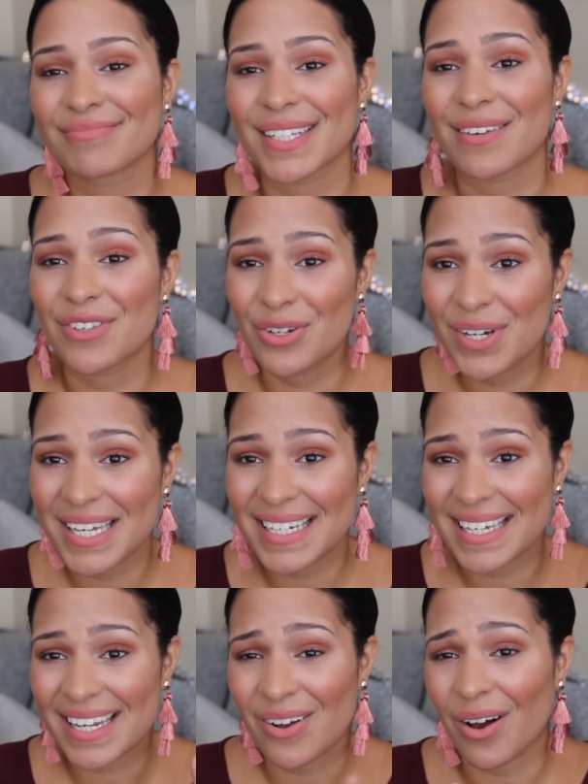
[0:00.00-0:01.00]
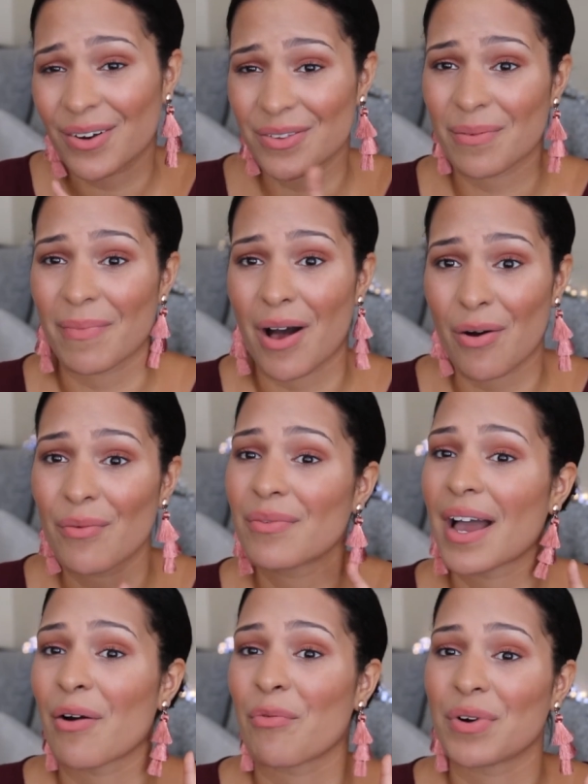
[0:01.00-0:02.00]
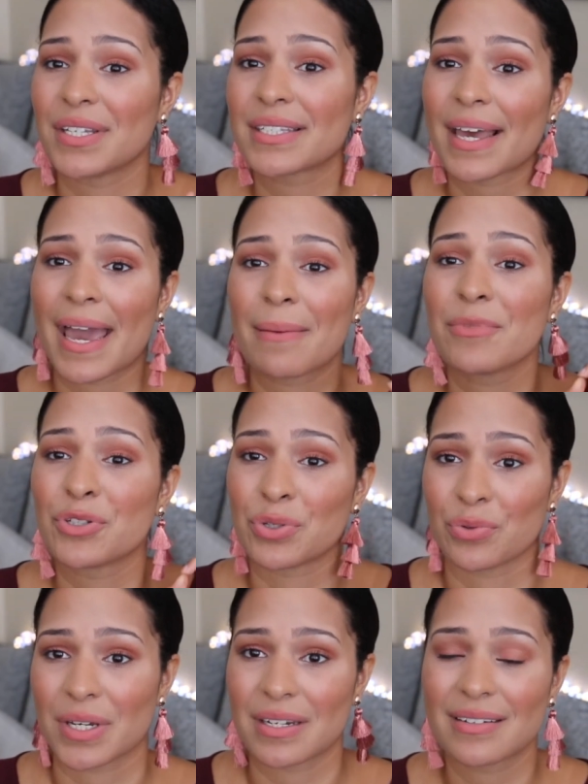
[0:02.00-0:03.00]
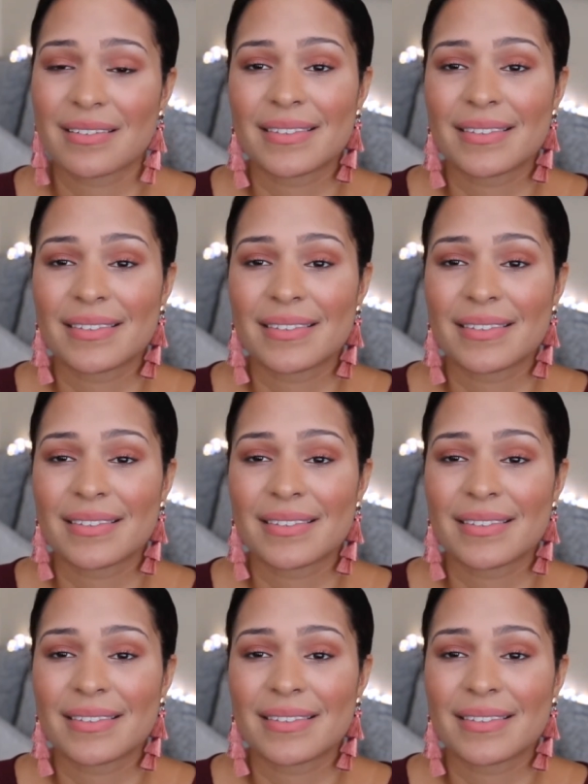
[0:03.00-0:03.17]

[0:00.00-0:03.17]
If you can get all of them out at one time, do it.